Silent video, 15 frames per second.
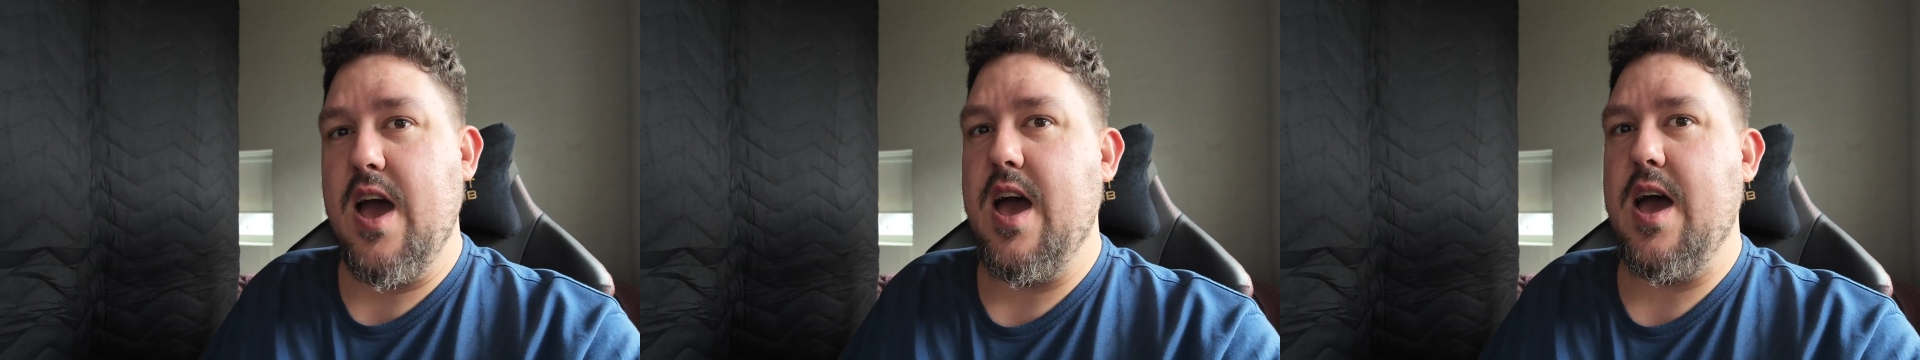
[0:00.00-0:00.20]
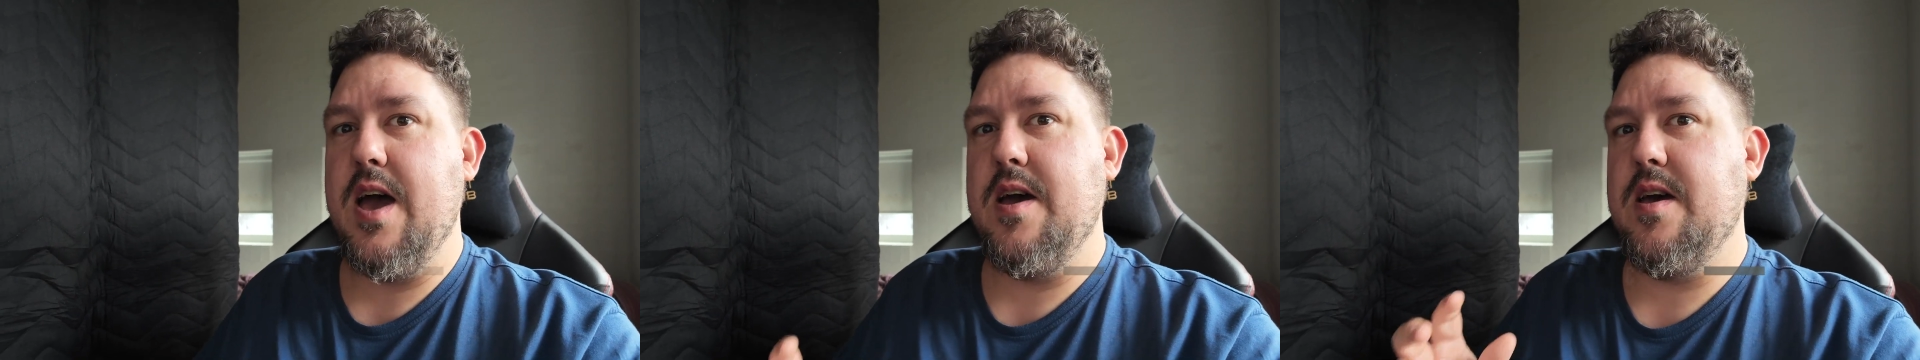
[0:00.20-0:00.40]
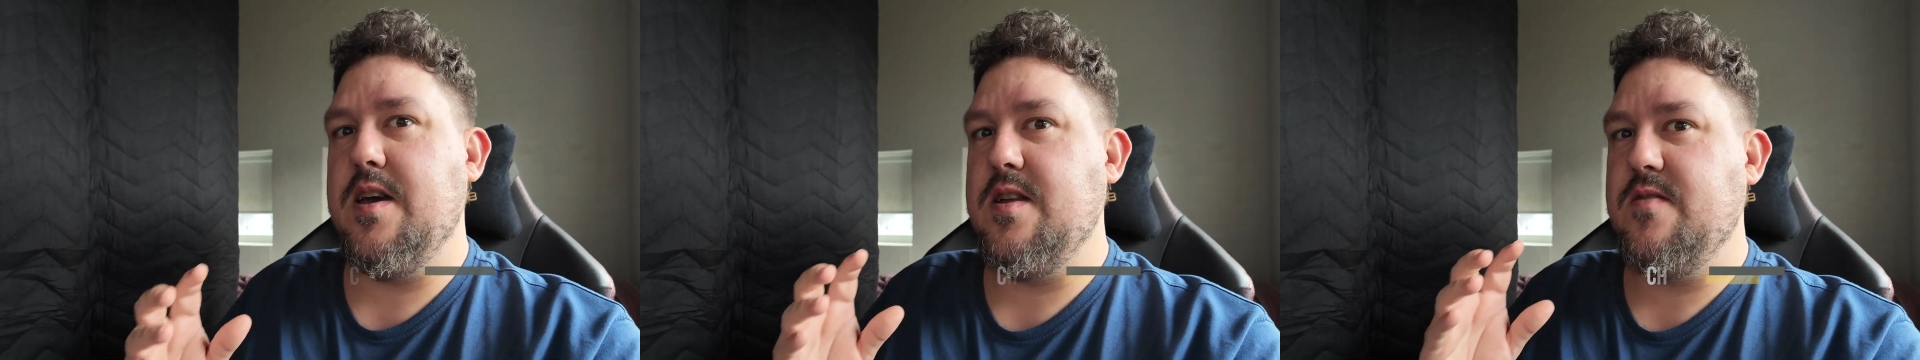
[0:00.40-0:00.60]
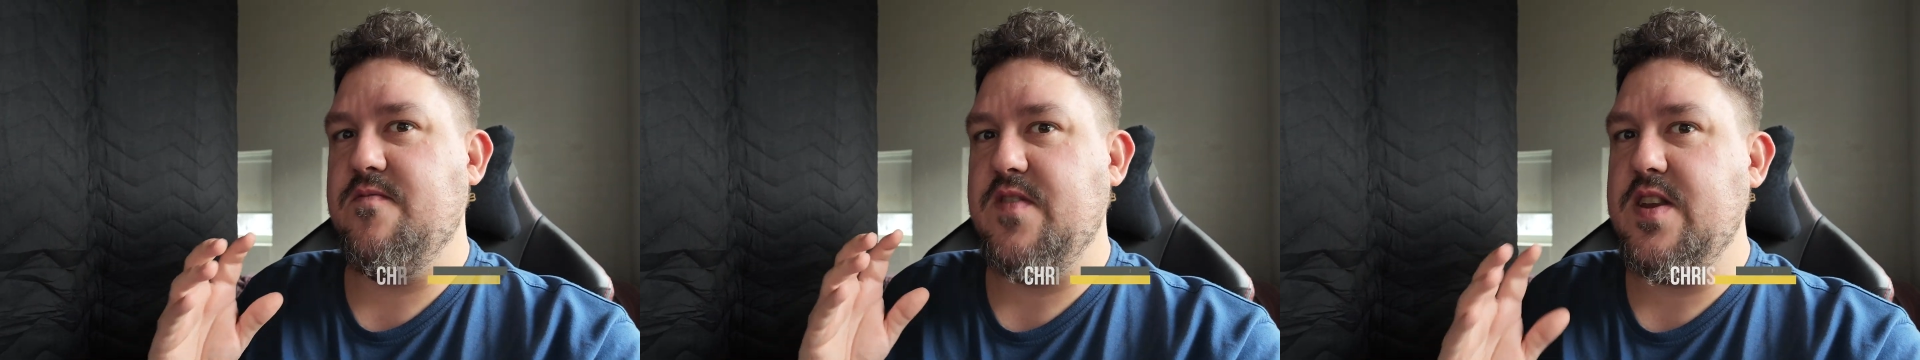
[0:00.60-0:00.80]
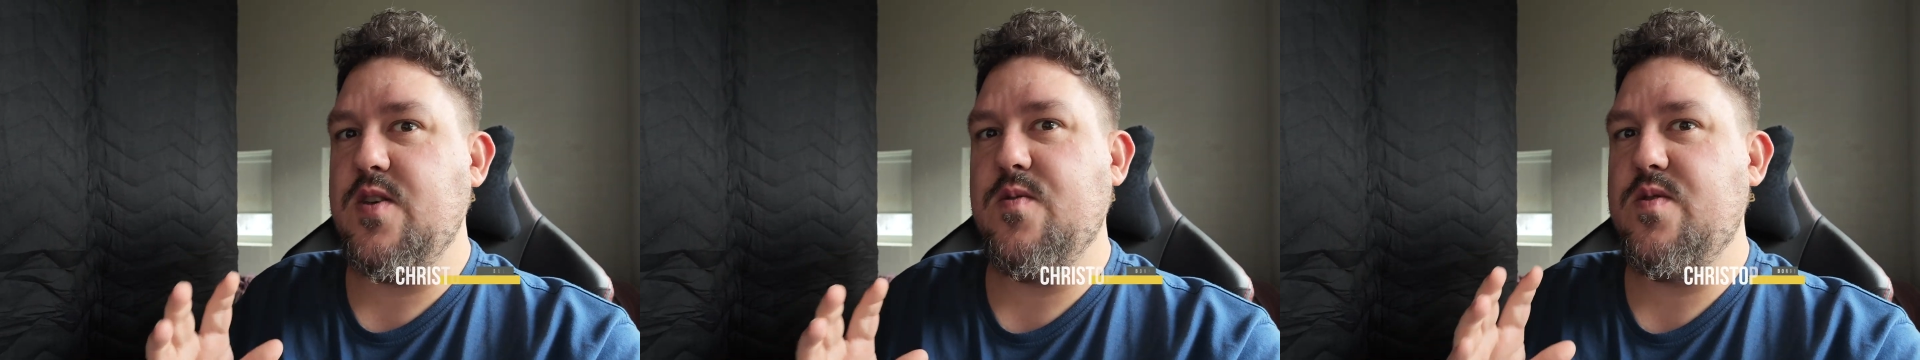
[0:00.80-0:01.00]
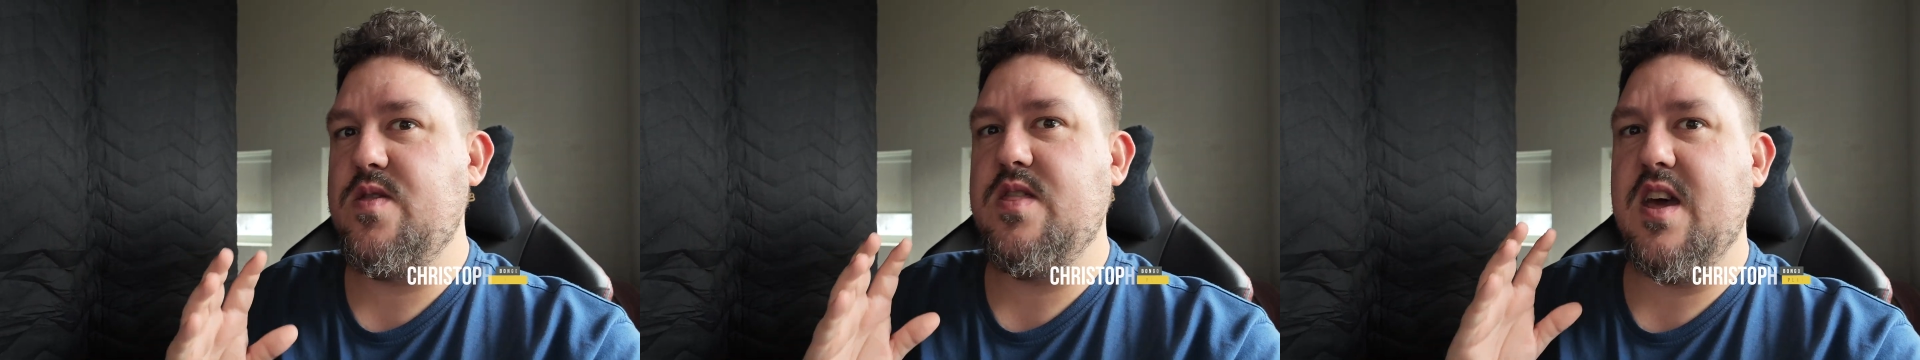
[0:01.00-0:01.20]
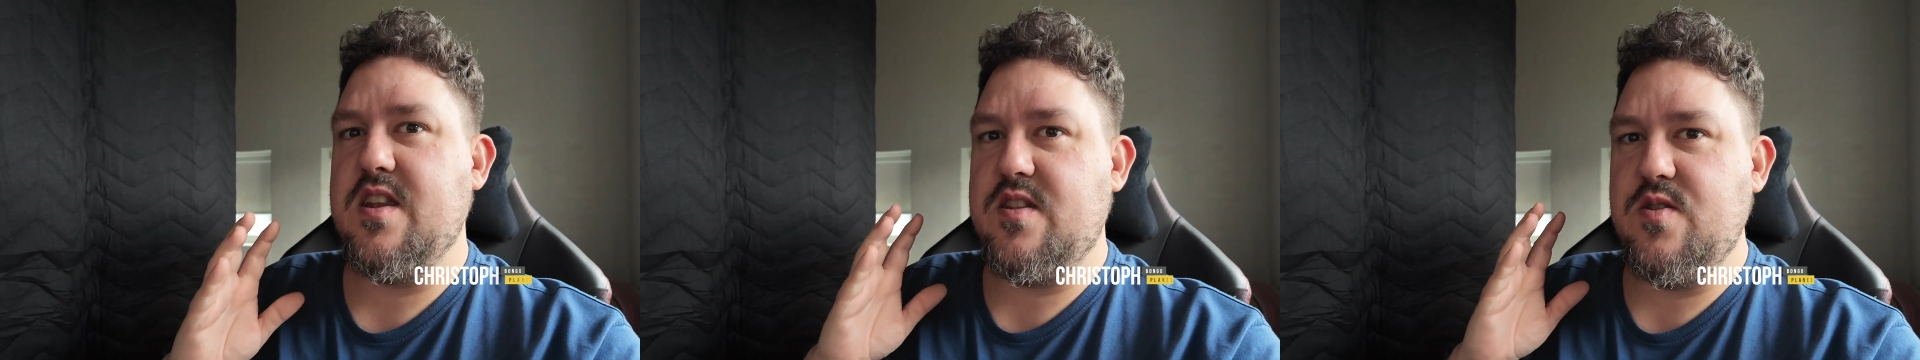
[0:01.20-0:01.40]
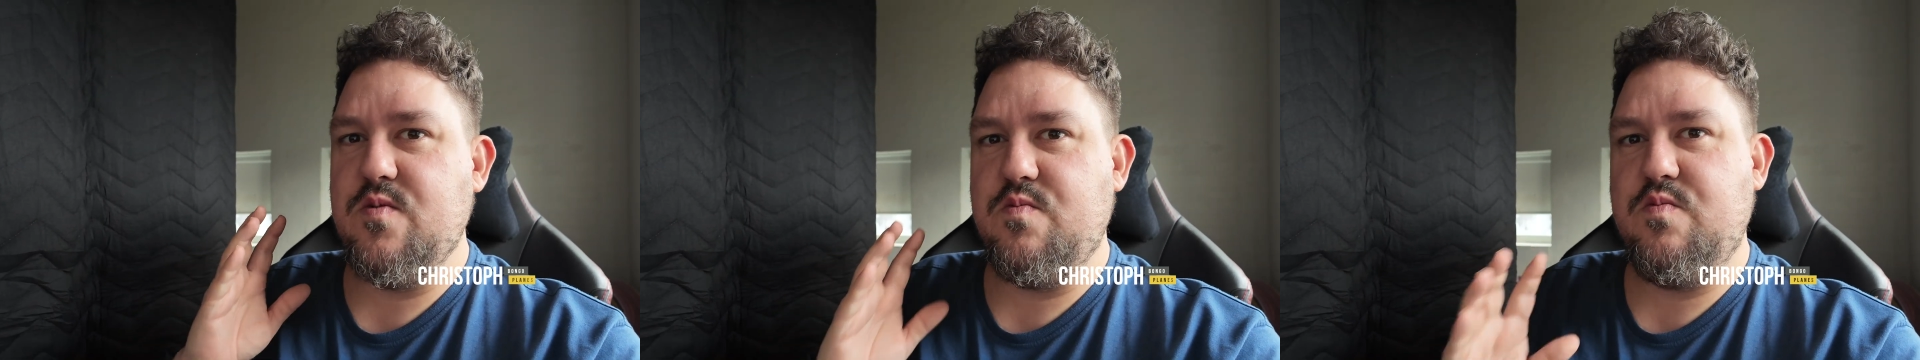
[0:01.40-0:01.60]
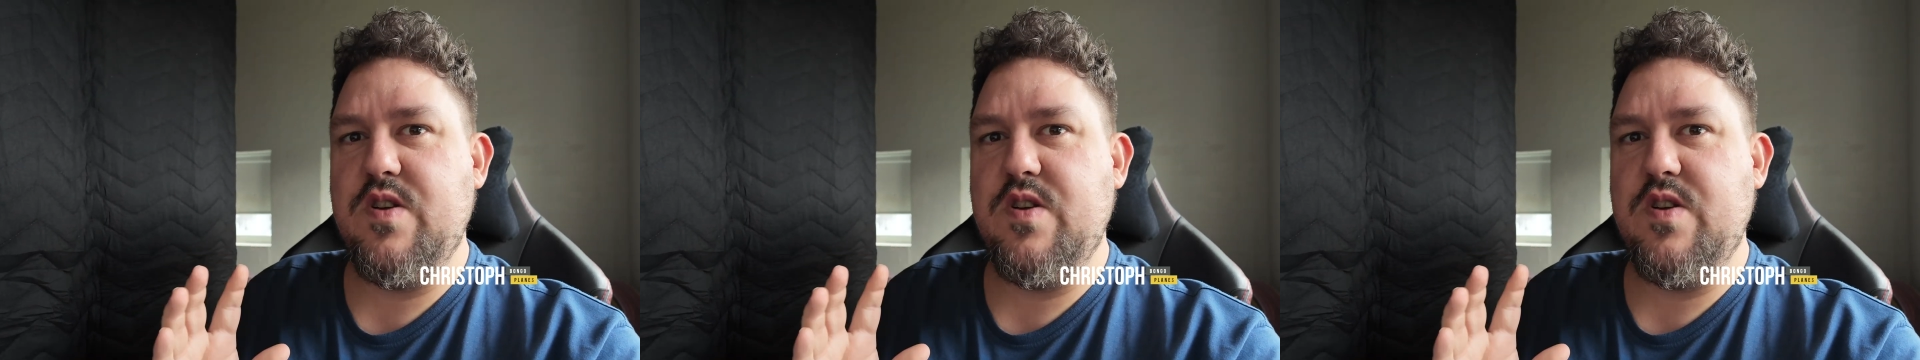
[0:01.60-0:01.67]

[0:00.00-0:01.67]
a video that you